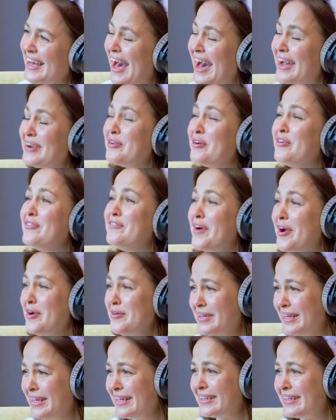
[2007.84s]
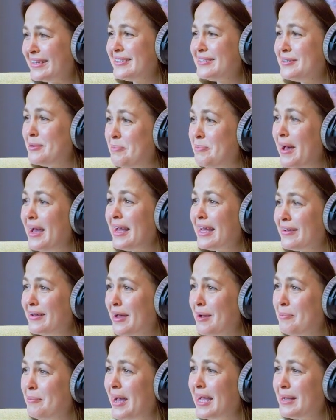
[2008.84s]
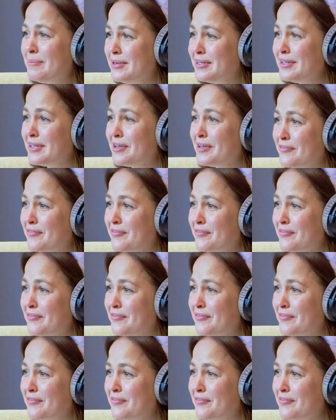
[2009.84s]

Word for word: And you're phoning to pay a payment that you've